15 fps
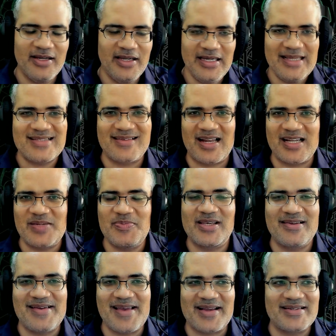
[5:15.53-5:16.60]
It's not to be
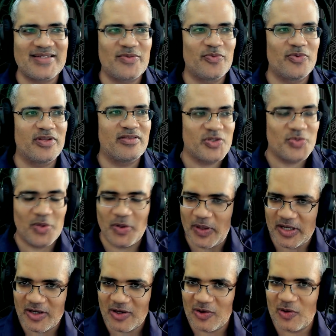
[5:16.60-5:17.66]
connected with
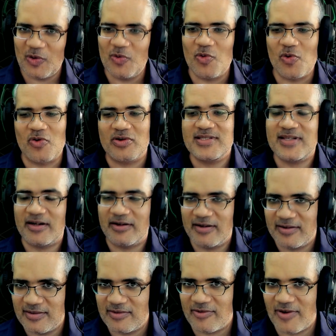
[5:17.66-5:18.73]
21Co or
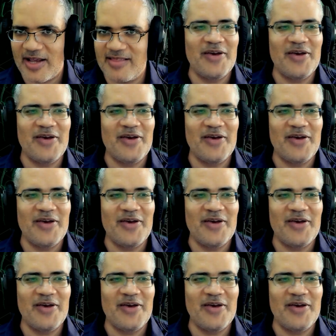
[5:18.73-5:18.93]
Seracle, right?